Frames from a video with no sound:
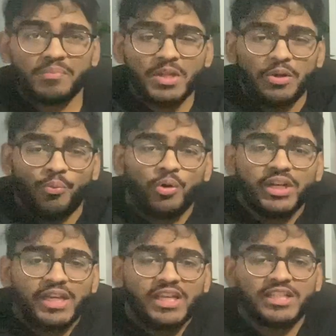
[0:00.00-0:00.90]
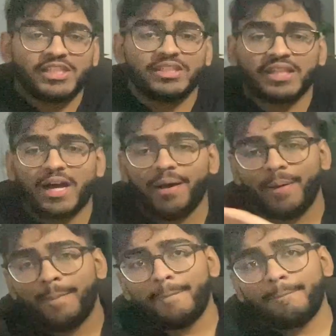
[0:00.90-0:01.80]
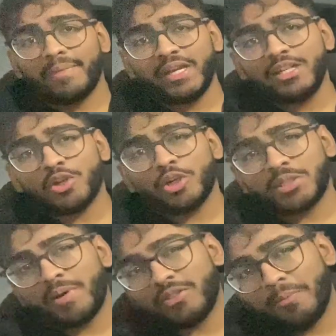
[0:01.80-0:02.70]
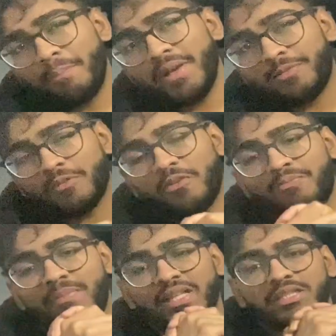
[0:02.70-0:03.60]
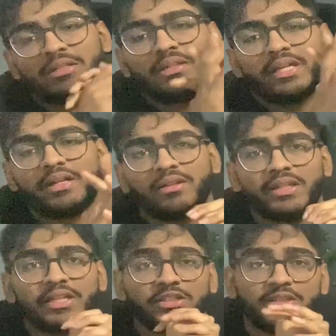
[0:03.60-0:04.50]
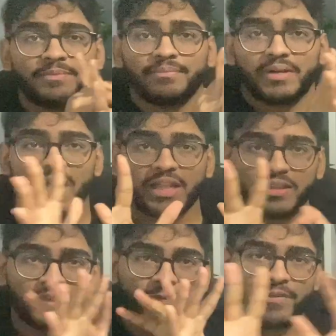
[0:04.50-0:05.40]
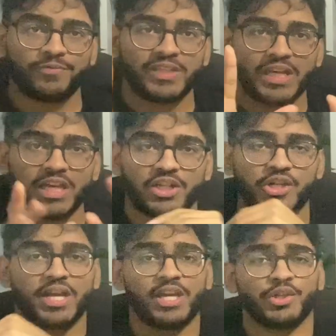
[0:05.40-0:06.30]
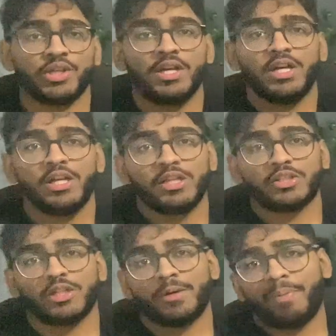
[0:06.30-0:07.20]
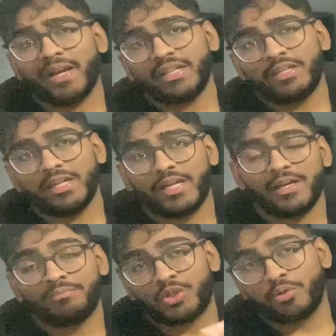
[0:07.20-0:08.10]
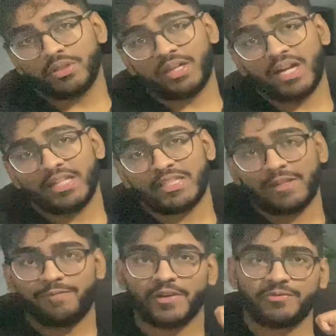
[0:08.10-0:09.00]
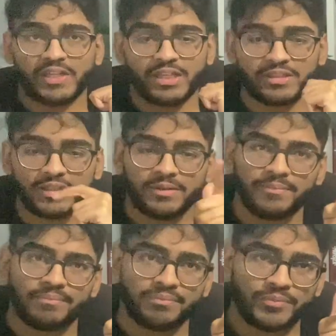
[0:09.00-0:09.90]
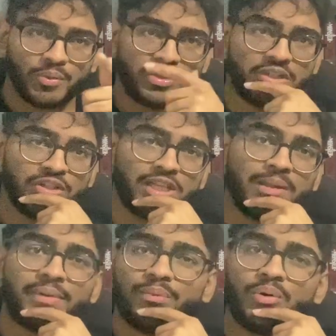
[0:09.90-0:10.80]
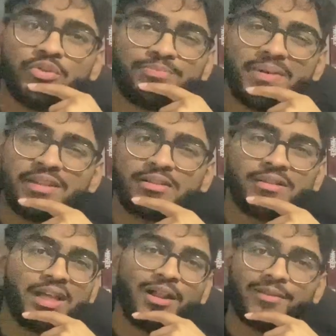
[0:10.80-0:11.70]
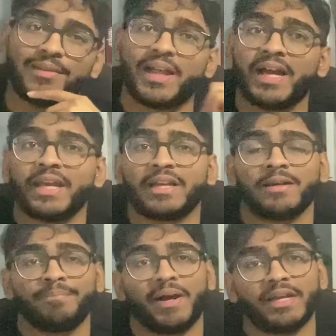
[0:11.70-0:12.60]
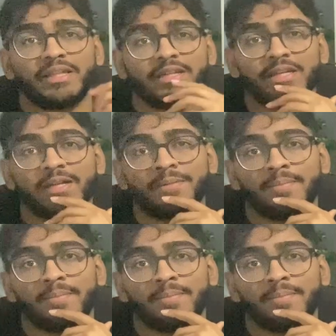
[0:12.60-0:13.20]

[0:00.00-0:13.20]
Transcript: what it is that he talks about the myth of mental illness and the 50-year change. So back in the day, during the 1950s, go on, you tell me, what was mental health like back in the day?